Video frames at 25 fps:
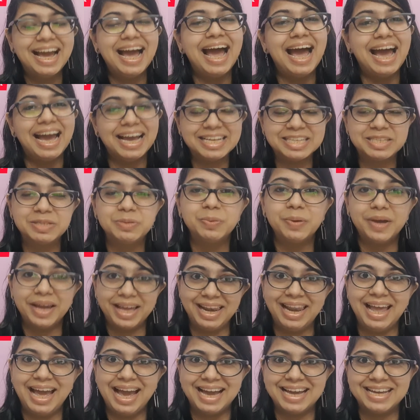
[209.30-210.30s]
as
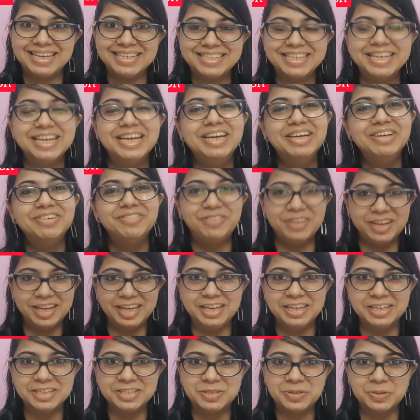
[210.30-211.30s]
well as
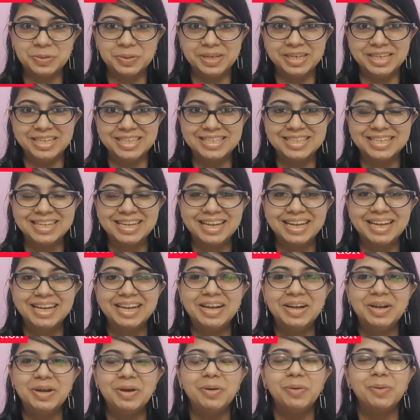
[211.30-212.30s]
failure stories.
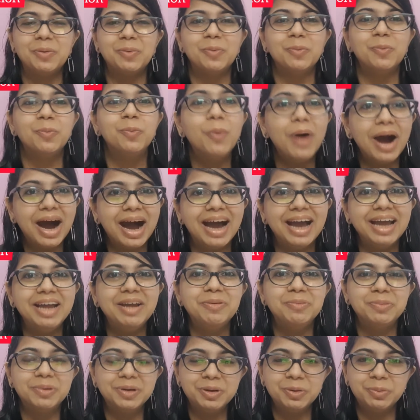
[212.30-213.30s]
Why
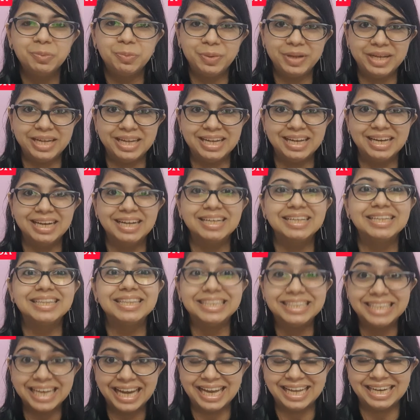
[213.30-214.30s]
would we
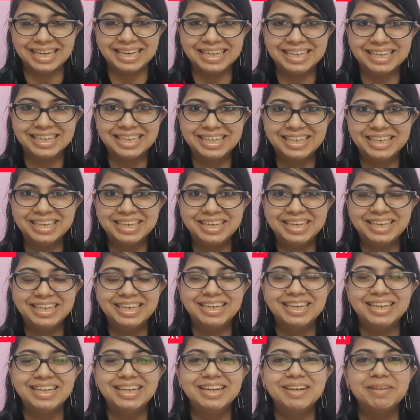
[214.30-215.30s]
then
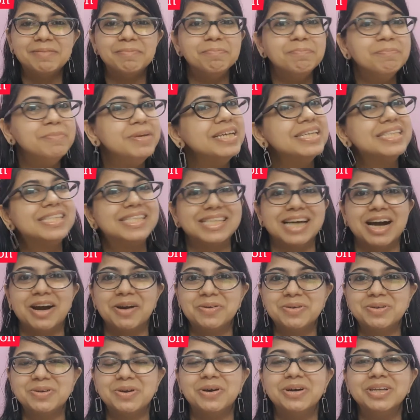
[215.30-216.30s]
miss
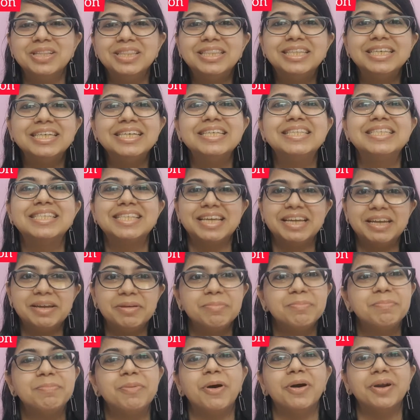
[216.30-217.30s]
out on this
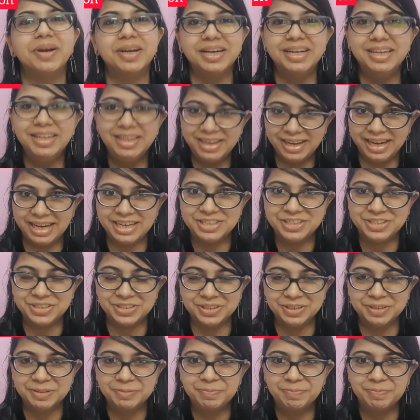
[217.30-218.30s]
important treasure?